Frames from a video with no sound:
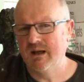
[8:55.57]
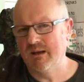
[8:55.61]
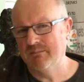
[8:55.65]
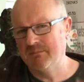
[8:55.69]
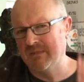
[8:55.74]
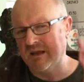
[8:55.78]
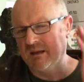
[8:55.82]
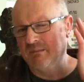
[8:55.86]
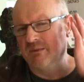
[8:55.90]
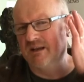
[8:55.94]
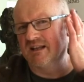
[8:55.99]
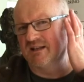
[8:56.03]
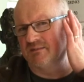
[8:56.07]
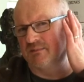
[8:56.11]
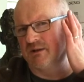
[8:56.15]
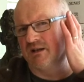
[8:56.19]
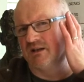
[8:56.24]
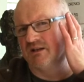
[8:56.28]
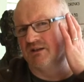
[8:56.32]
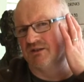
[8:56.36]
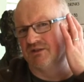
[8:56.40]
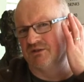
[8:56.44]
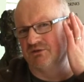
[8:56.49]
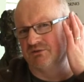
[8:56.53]
Maybe that's
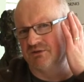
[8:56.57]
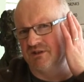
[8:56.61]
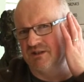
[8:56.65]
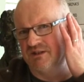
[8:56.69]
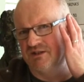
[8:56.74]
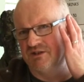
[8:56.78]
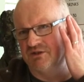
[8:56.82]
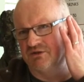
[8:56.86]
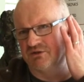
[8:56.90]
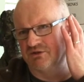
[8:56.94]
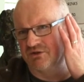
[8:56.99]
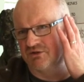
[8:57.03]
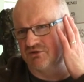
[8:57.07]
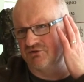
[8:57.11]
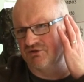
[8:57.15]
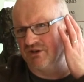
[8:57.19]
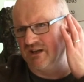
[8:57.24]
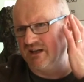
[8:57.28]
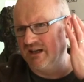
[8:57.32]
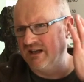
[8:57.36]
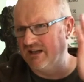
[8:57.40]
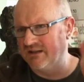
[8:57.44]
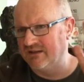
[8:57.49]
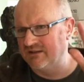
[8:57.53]
because they're easier to
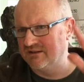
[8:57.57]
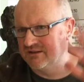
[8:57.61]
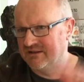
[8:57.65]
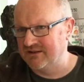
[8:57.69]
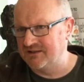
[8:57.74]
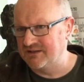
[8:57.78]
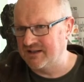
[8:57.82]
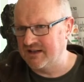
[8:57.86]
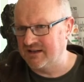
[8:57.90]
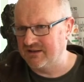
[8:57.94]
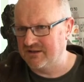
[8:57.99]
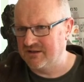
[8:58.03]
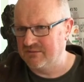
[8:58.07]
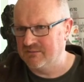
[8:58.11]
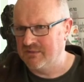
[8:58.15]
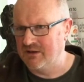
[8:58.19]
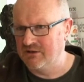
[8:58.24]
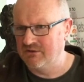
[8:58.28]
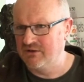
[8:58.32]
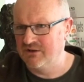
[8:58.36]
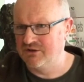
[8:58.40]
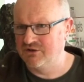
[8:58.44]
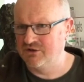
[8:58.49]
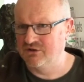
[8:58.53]
train, starting them
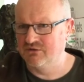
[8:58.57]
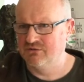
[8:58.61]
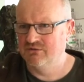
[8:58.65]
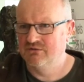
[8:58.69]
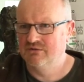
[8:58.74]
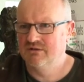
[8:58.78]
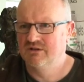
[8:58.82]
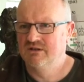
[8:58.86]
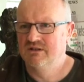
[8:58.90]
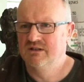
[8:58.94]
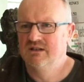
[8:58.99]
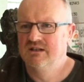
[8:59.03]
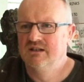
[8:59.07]
out as young.